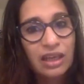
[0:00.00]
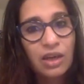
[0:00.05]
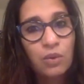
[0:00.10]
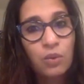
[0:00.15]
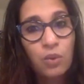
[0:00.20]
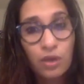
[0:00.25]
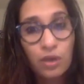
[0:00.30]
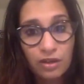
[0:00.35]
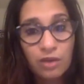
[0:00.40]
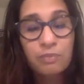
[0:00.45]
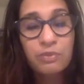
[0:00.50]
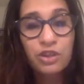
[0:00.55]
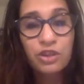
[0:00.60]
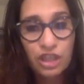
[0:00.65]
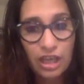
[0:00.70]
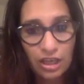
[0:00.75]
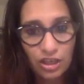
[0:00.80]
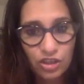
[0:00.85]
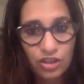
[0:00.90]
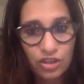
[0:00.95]
what our
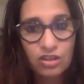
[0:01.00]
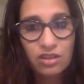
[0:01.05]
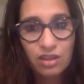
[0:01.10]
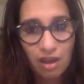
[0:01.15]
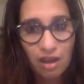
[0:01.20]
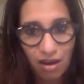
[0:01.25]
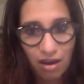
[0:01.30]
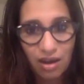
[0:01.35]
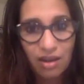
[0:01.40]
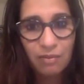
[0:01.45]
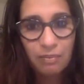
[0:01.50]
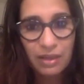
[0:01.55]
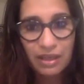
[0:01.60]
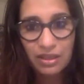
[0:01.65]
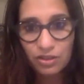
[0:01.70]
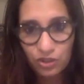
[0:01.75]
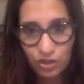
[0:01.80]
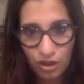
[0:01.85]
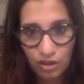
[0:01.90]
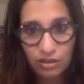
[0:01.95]
projections are
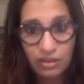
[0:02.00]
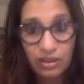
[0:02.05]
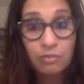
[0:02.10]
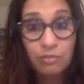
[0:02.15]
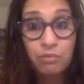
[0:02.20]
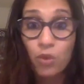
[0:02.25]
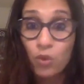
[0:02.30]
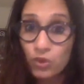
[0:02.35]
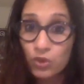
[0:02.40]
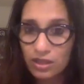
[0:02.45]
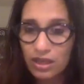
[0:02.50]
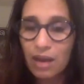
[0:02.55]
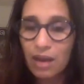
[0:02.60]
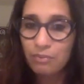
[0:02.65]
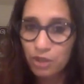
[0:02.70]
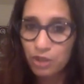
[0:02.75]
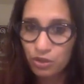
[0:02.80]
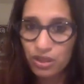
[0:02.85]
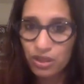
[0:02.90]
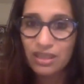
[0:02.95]
based on the most
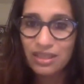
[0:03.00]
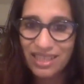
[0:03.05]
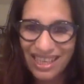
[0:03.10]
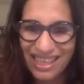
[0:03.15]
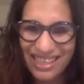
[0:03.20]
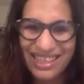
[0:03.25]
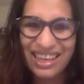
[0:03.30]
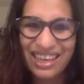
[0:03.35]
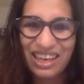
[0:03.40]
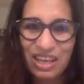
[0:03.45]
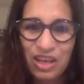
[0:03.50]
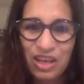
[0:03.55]
up-to-date data,